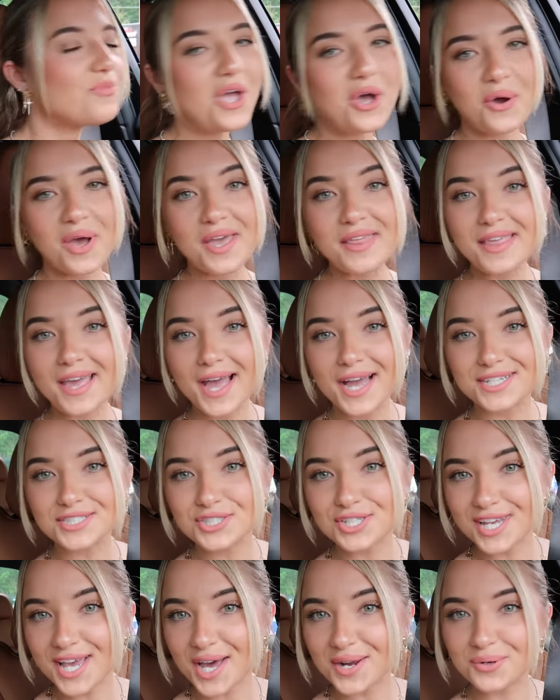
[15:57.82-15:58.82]
Okay, they
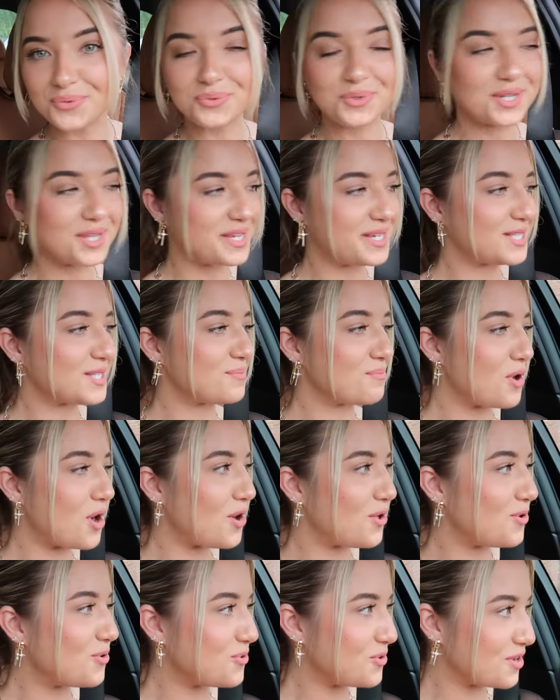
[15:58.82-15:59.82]
actually had a really
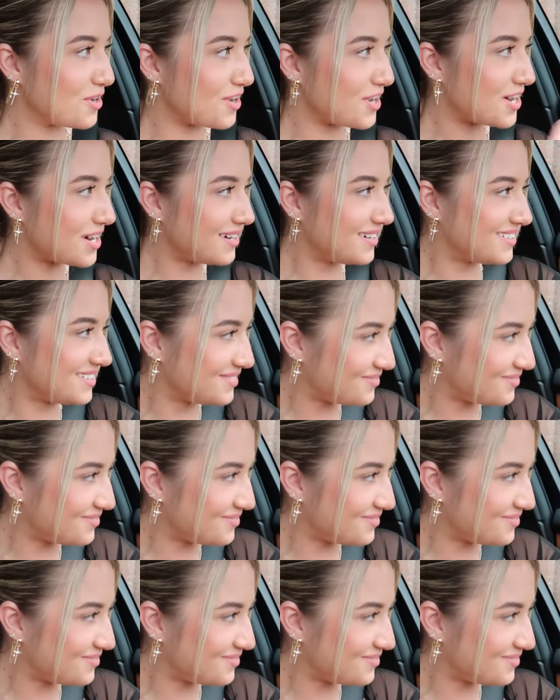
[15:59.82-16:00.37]
small order.